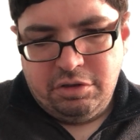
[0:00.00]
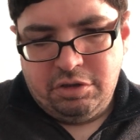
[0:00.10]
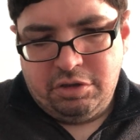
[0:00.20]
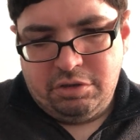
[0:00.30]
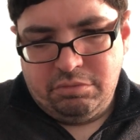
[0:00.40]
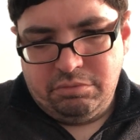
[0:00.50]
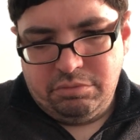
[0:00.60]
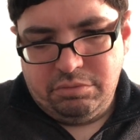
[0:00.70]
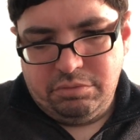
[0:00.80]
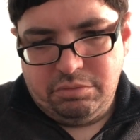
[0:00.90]

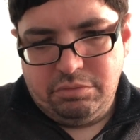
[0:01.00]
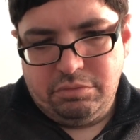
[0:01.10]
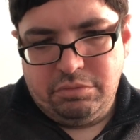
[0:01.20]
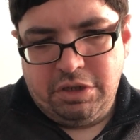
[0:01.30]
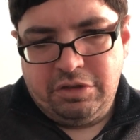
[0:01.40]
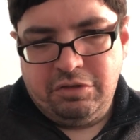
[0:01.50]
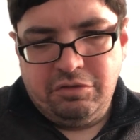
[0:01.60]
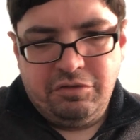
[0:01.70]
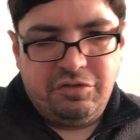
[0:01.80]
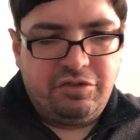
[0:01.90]
that
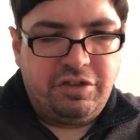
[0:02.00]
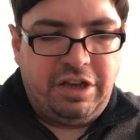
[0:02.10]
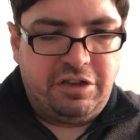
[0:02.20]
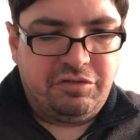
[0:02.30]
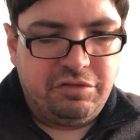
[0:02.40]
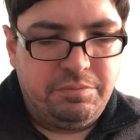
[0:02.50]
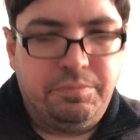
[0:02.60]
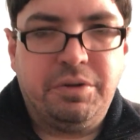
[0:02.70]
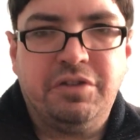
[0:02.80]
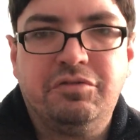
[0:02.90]
there's actually
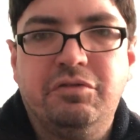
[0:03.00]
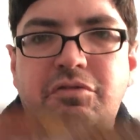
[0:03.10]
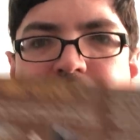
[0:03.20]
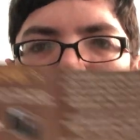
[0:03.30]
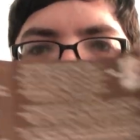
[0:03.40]
puzzles. You